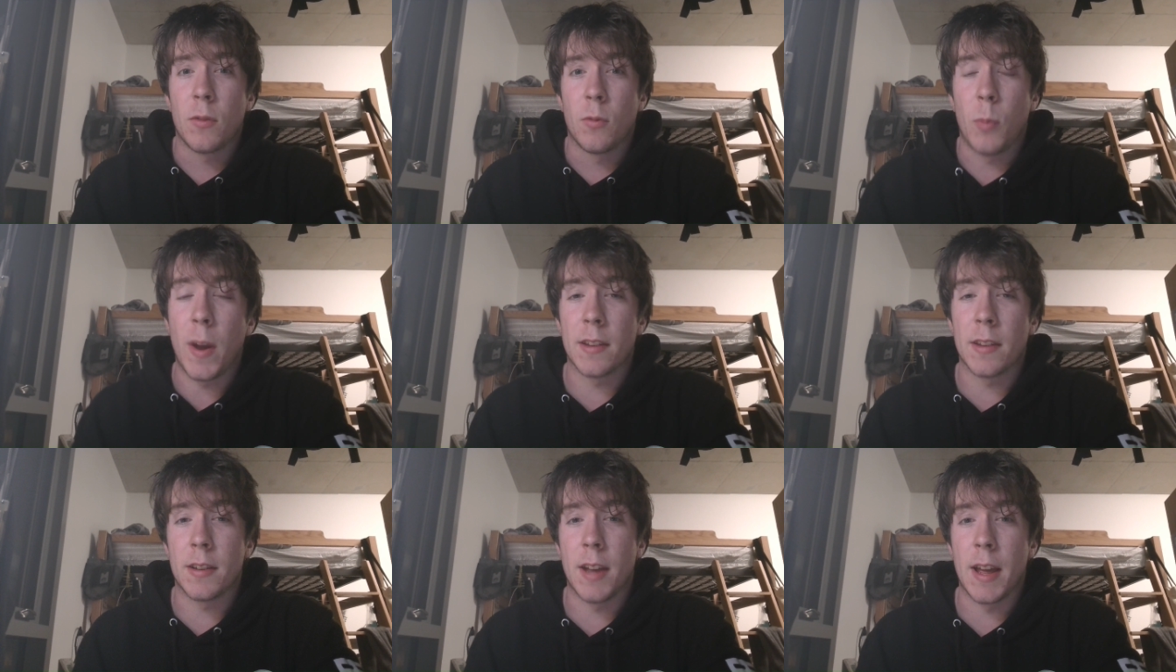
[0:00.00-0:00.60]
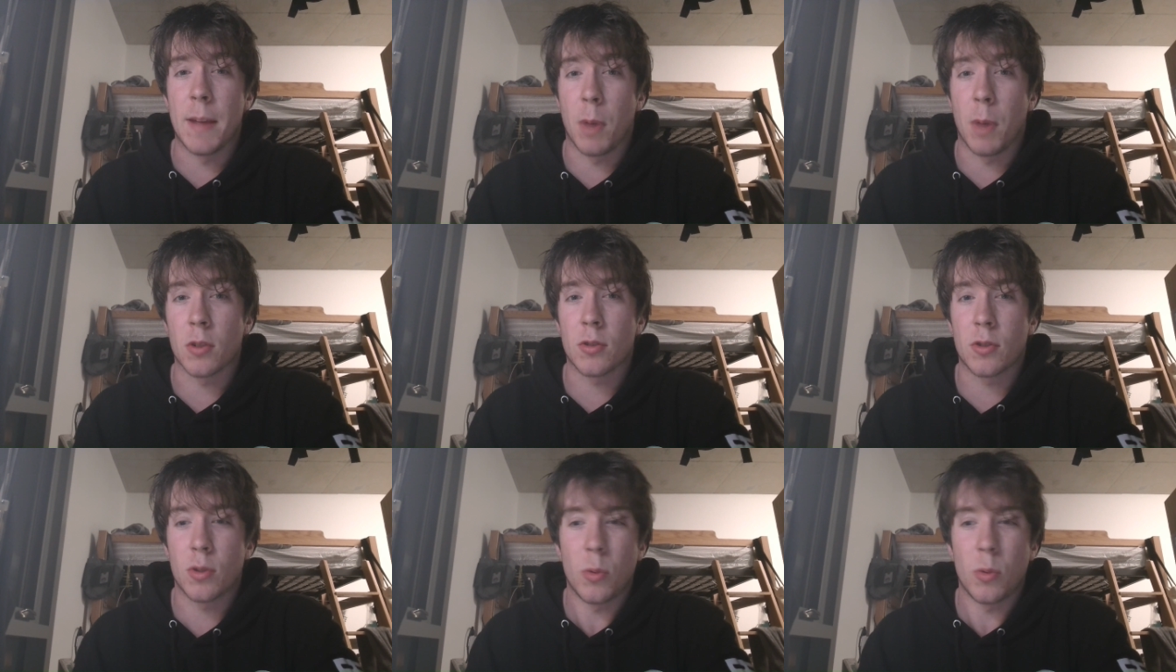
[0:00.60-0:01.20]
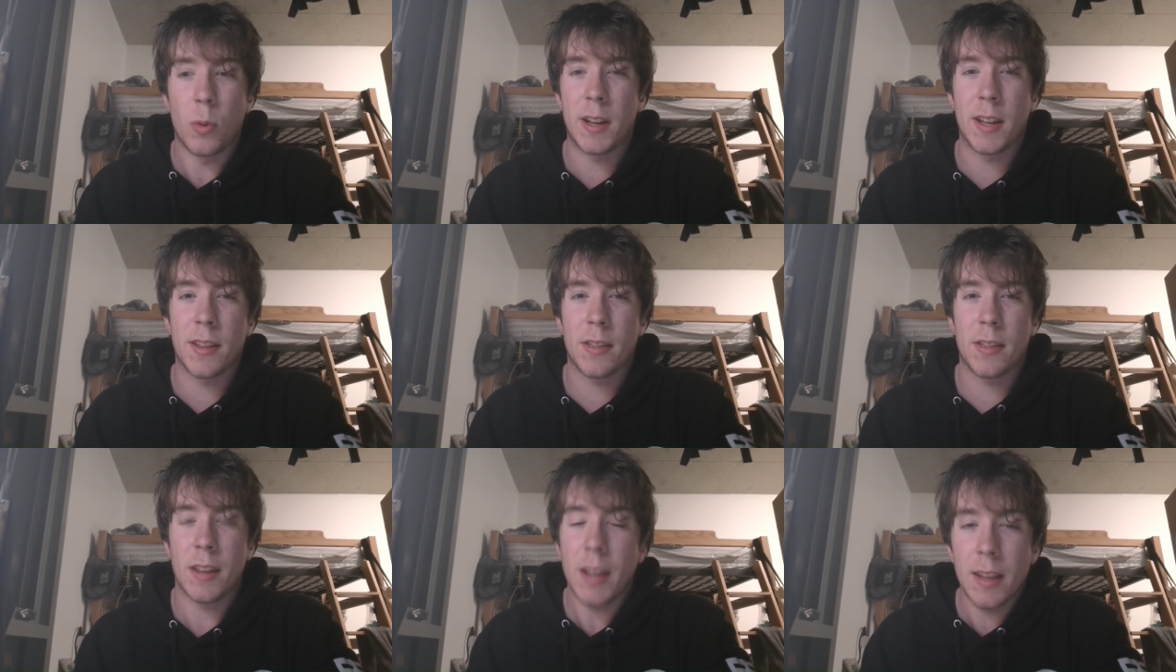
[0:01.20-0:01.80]
Wednesday, March
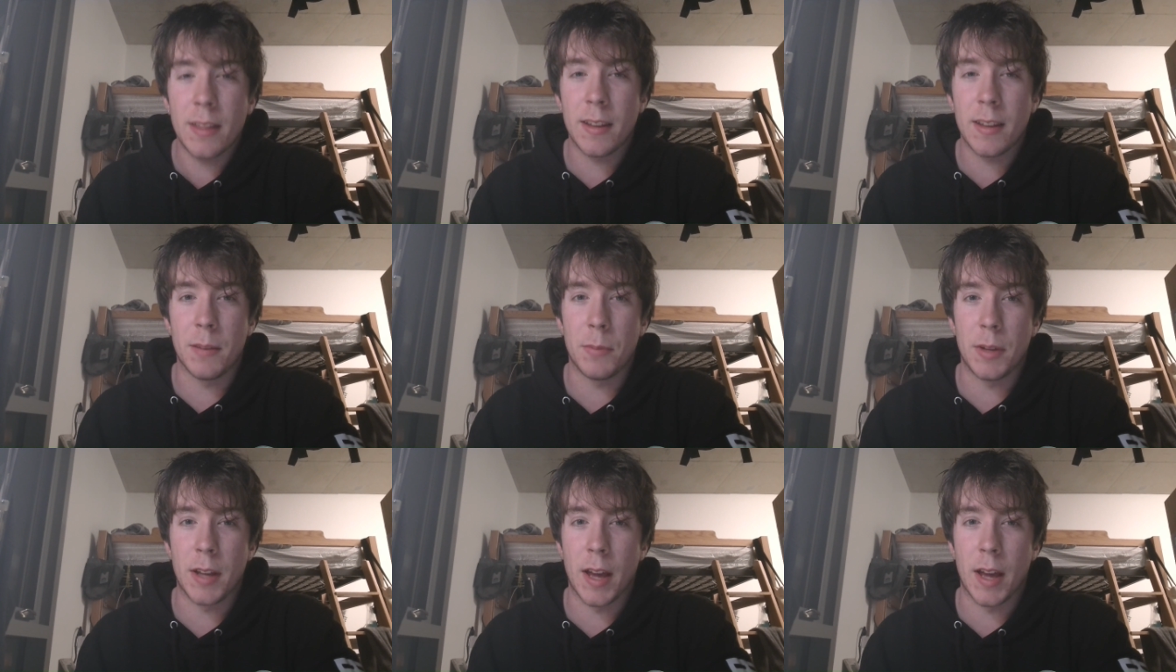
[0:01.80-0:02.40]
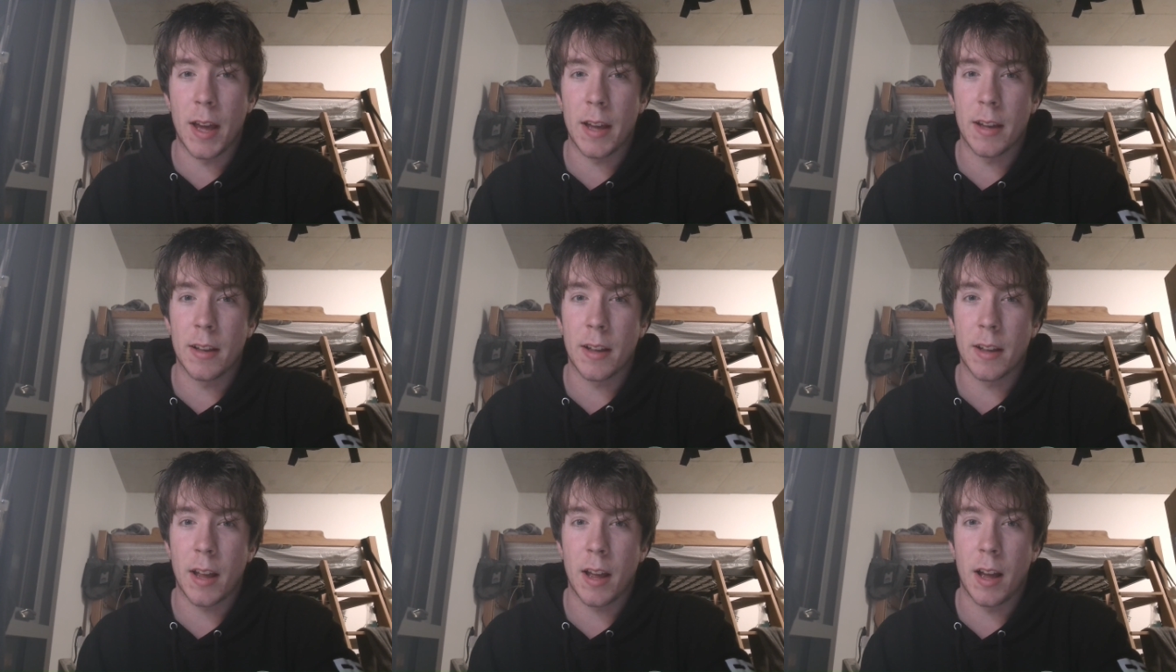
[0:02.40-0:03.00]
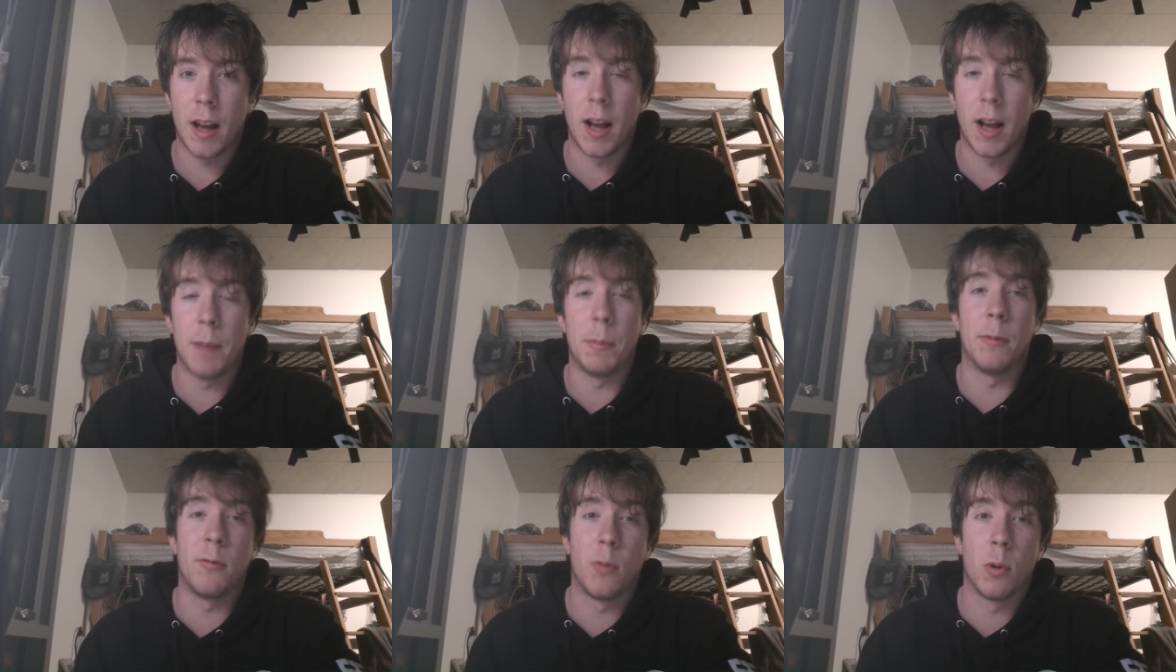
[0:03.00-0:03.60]
20th in the NBA. Uh,
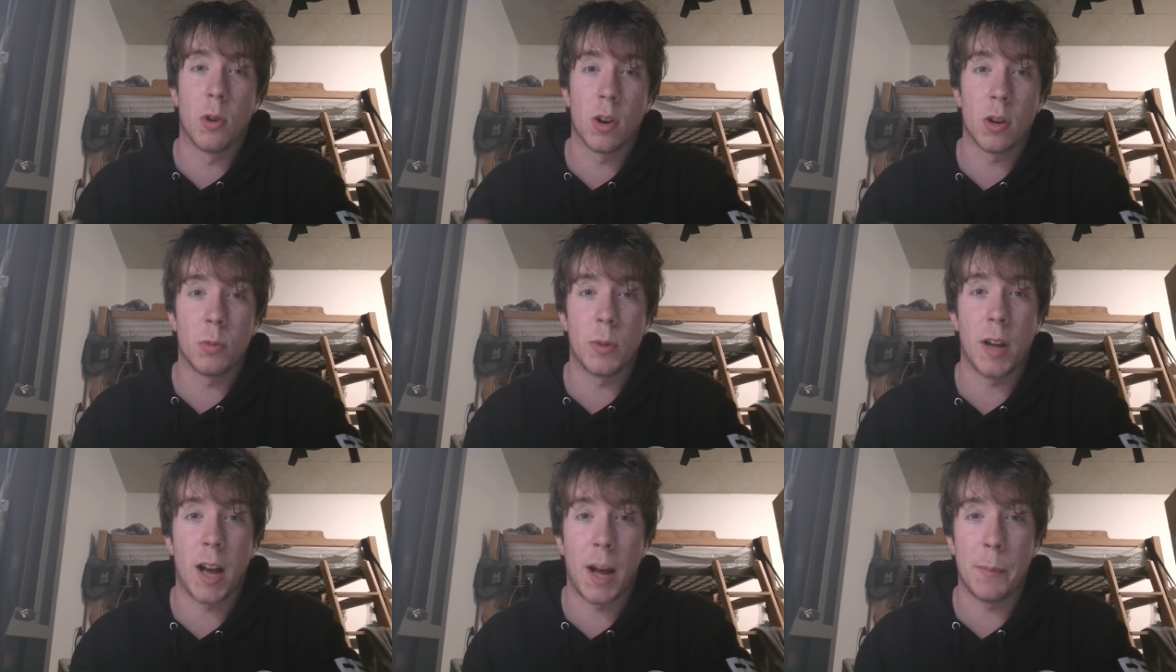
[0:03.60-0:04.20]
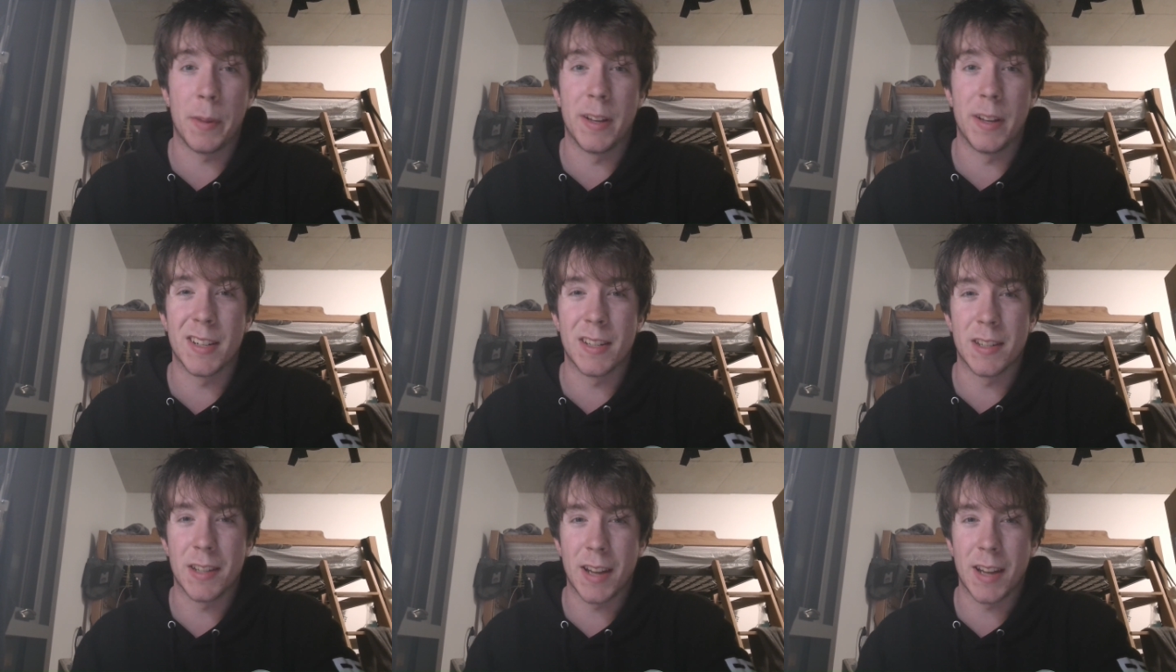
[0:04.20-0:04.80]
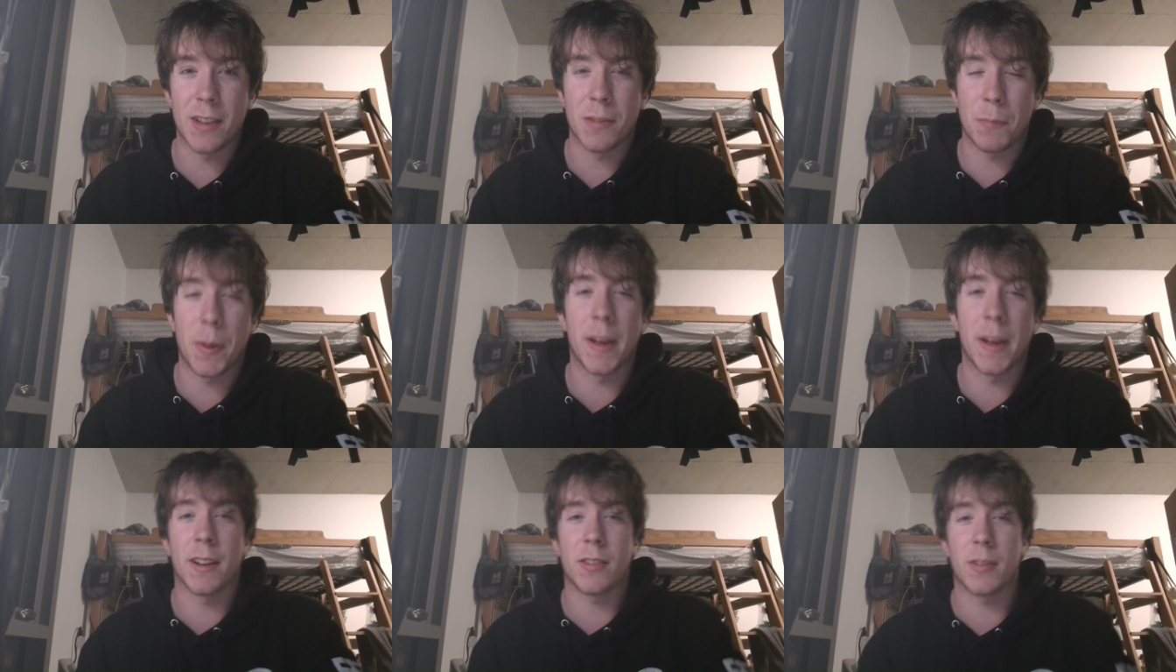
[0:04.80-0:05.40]
before we hop into today's
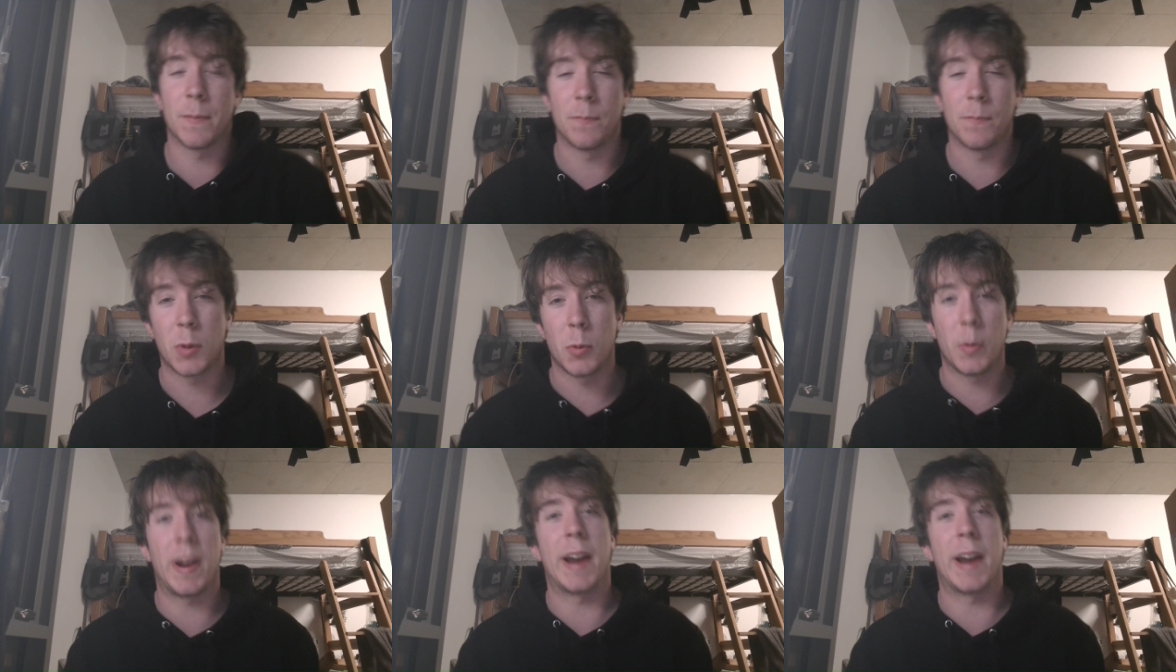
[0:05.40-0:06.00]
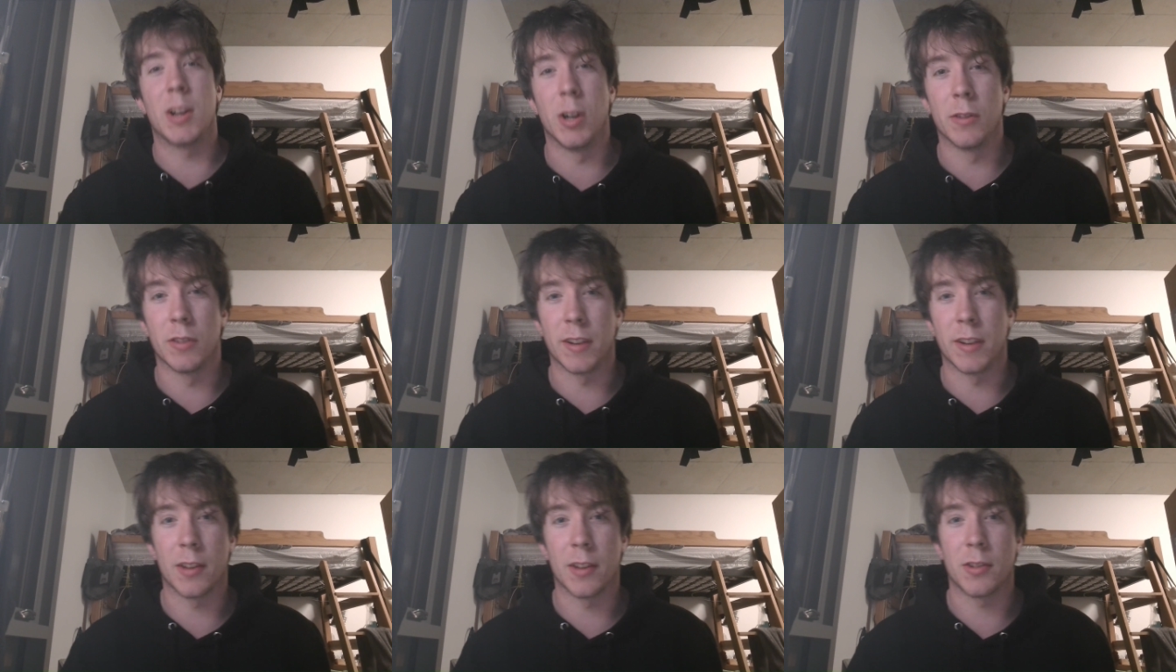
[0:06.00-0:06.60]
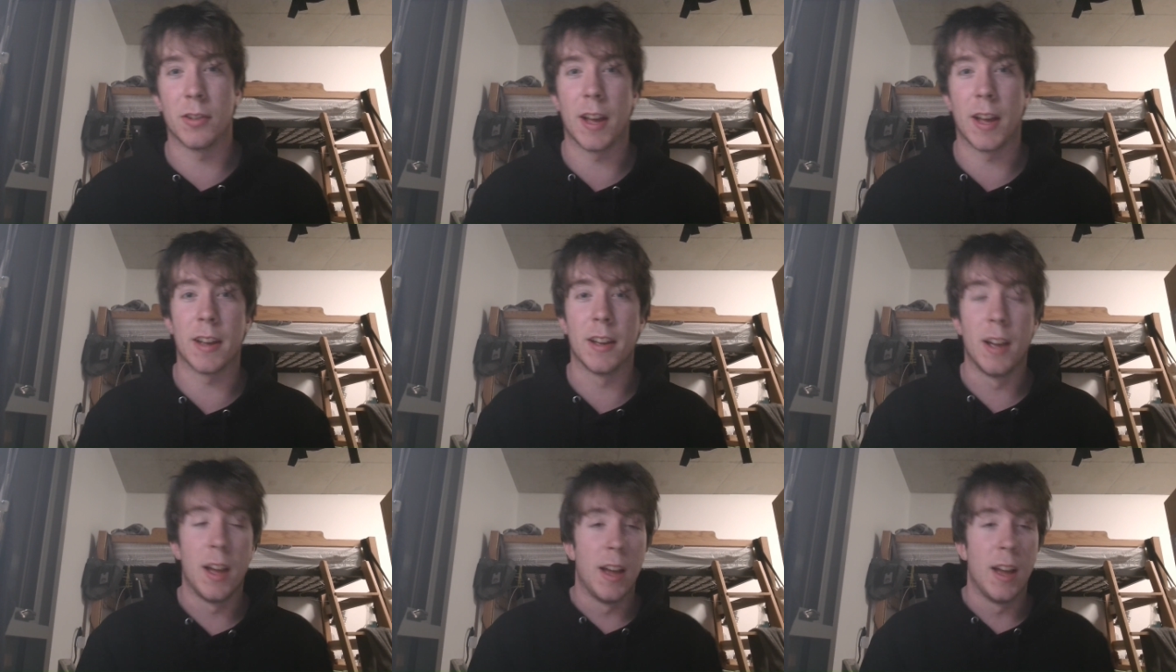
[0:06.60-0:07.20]
picks, we got to go over
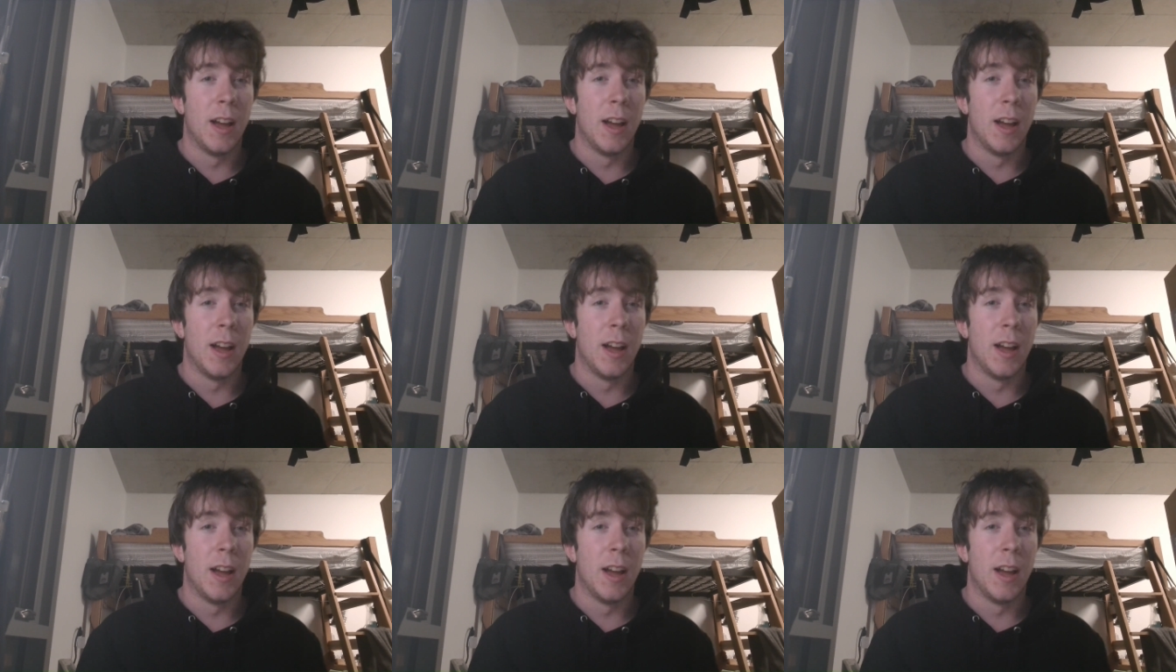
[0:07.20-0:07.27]
yesterday.